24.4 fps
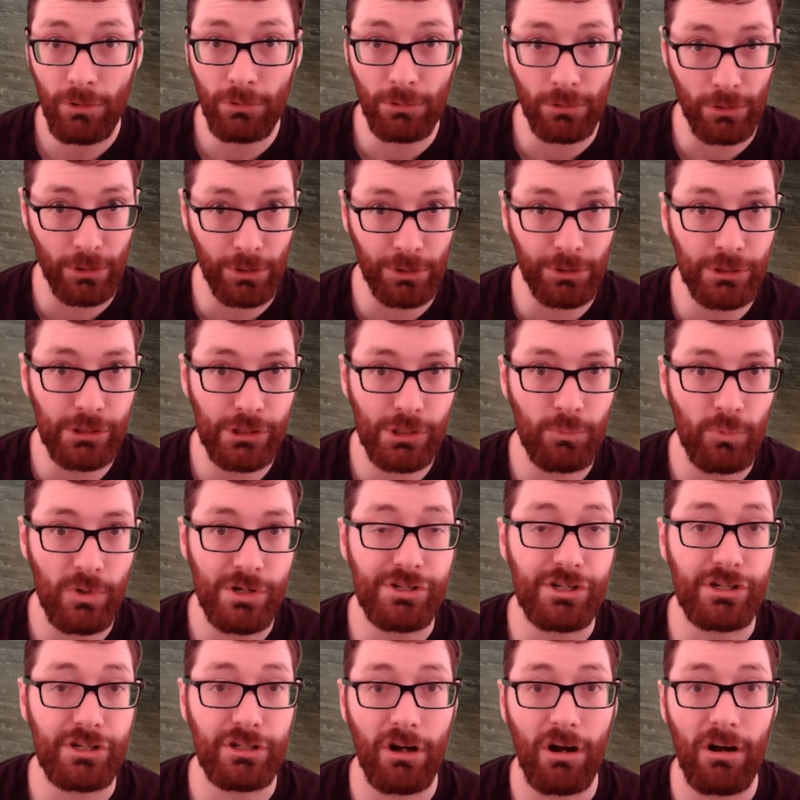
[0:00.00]
Learn
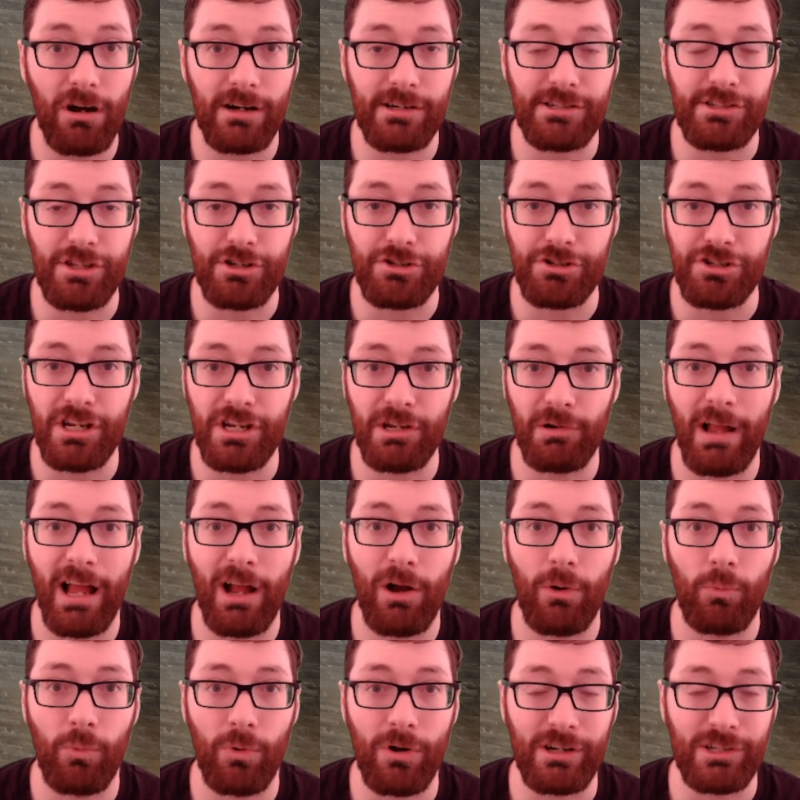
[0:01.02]
which guards the
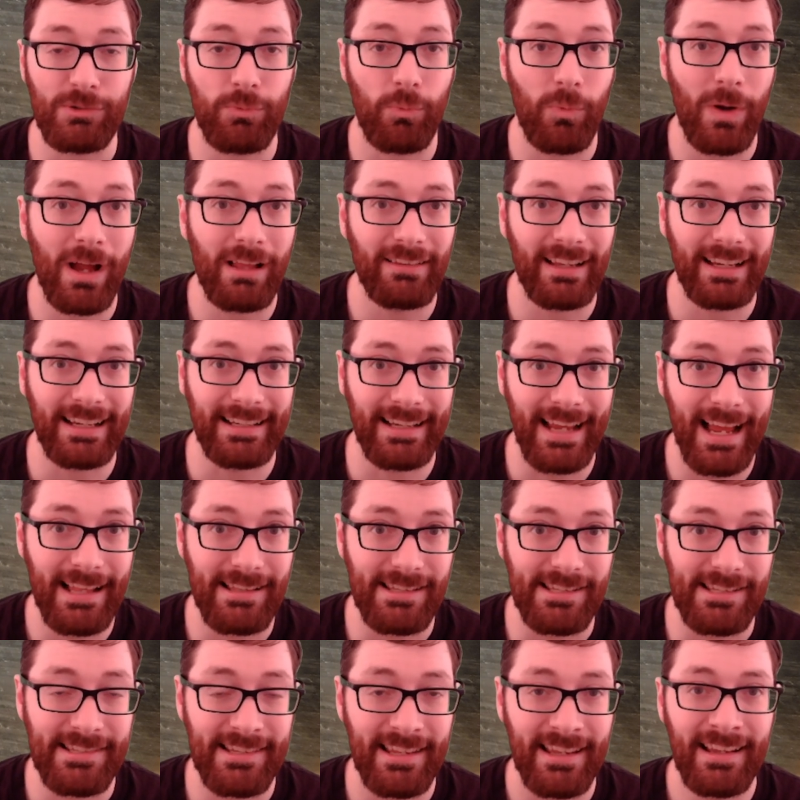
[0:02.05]
shielhow works well
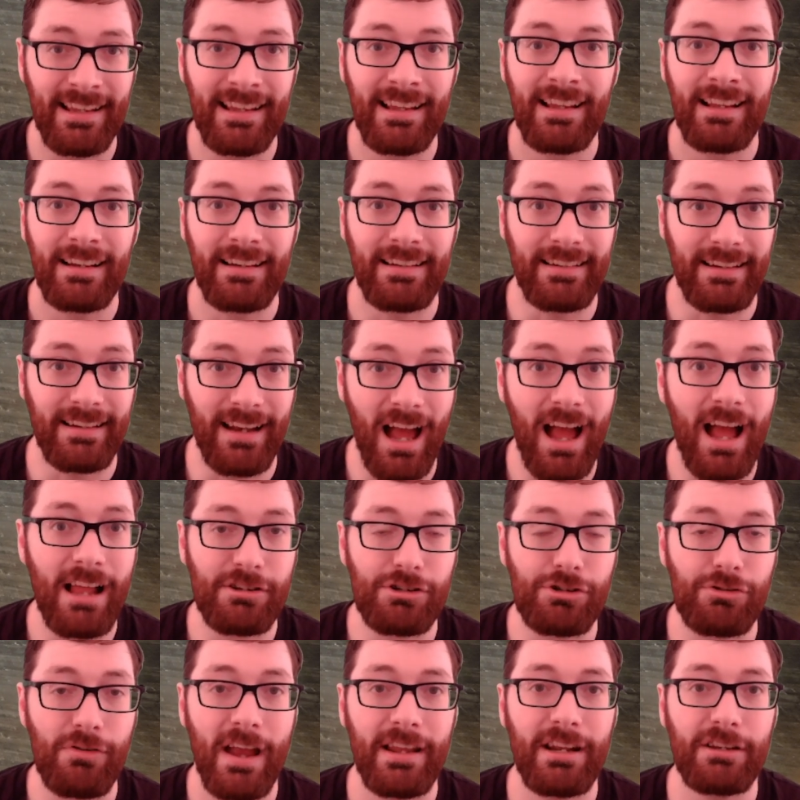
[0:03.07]
against.
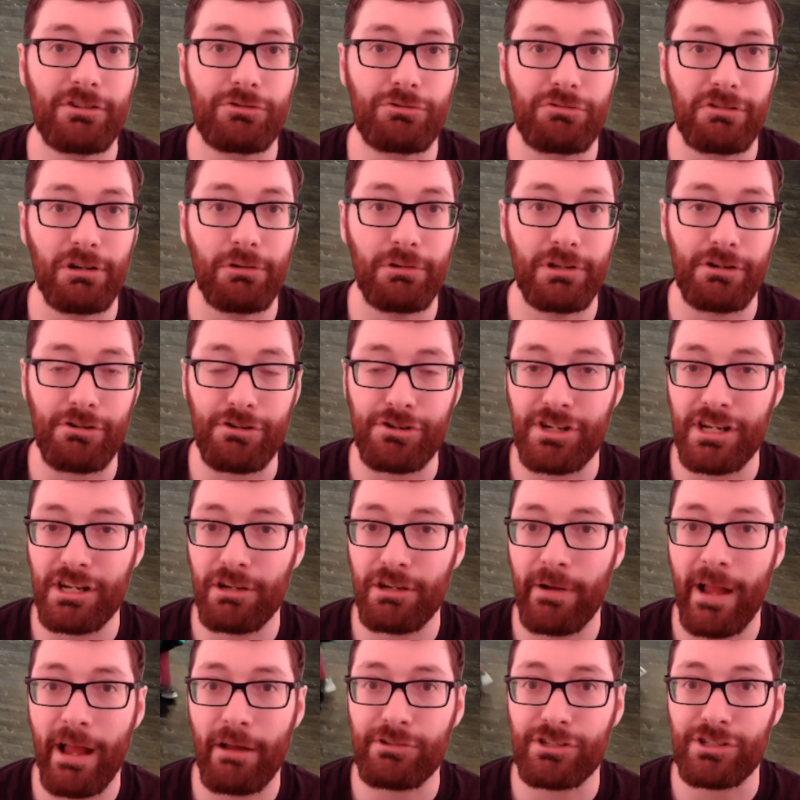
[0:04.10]
Not try to drill your
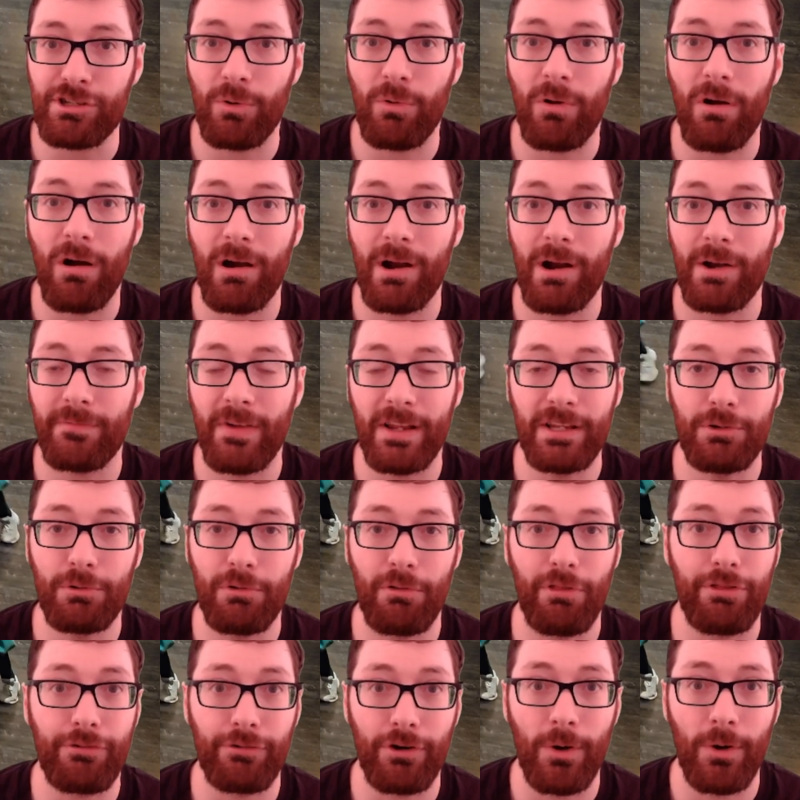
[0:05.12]
shielhow so hard that you
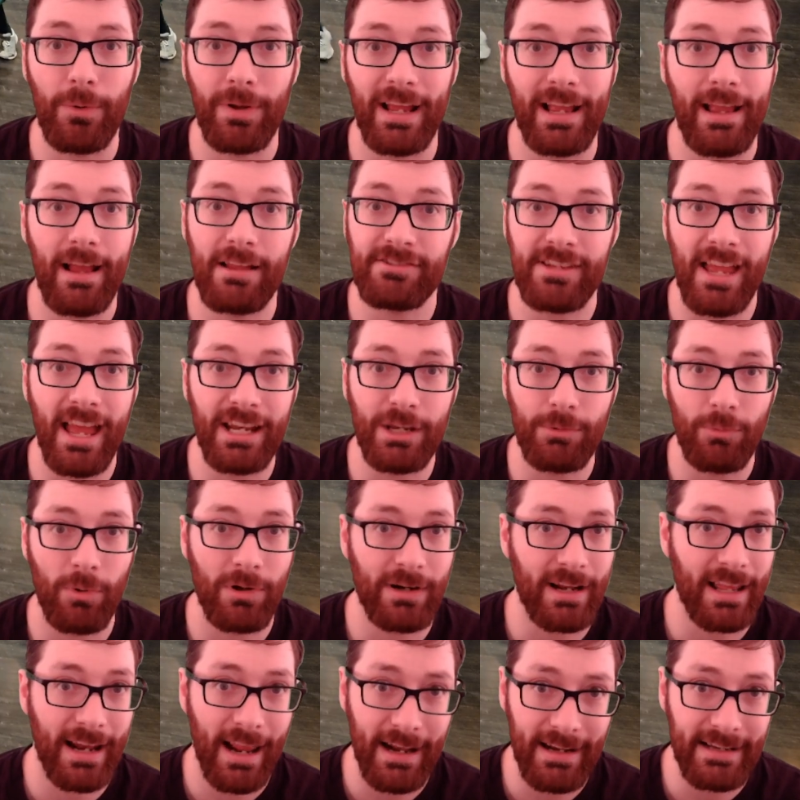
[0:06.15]
can throw it against
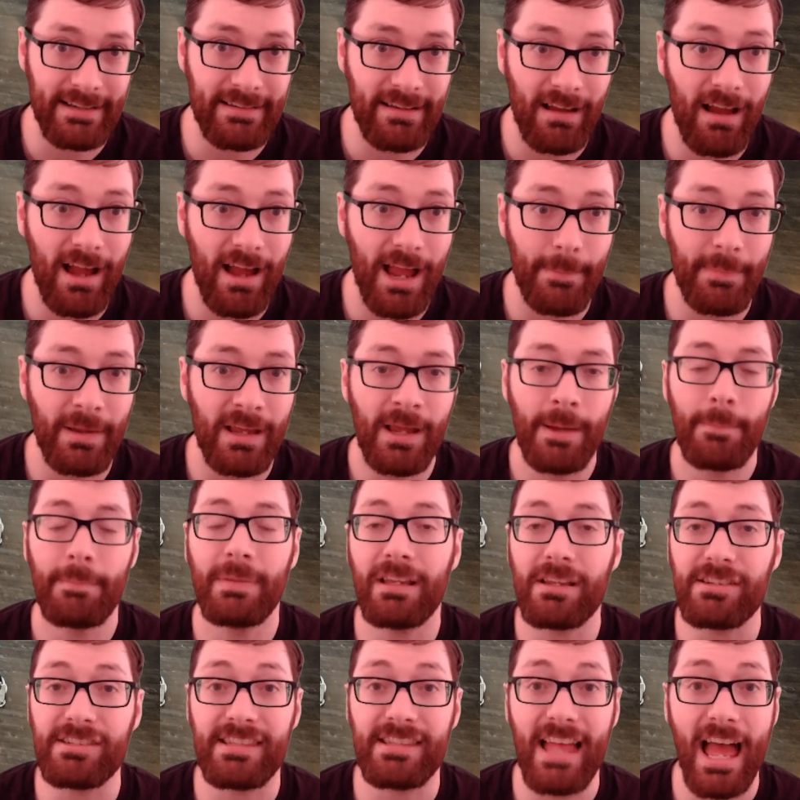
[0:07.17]
anyone at any time,
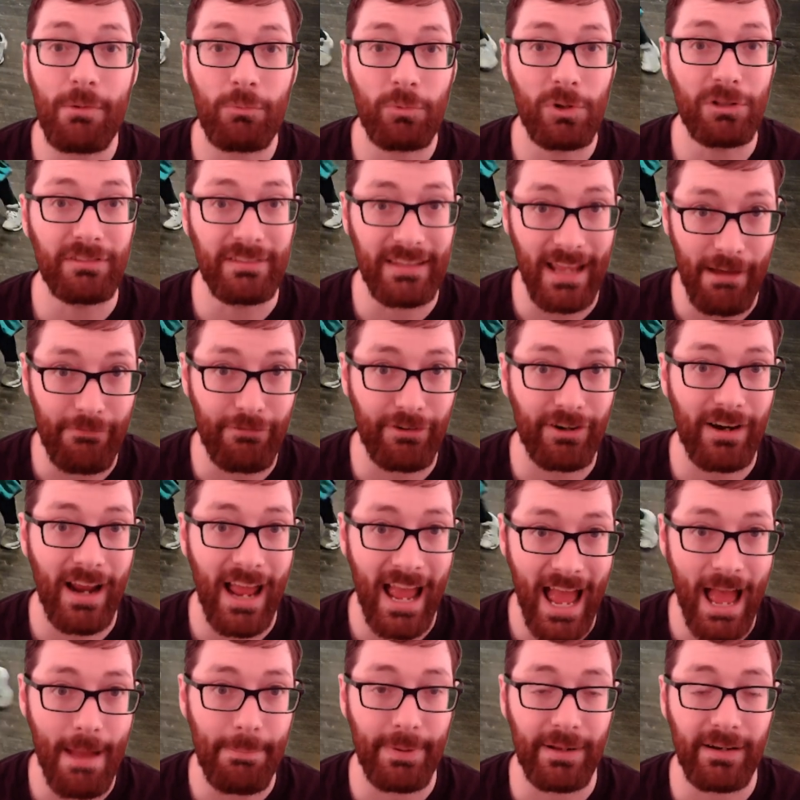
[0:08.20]
because that will never
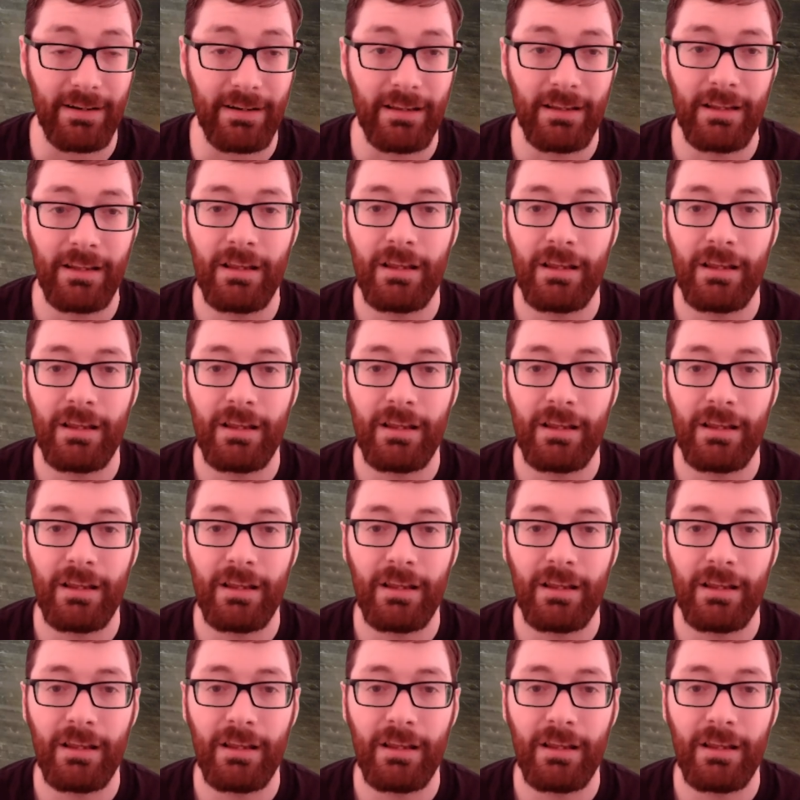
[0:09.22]
happen.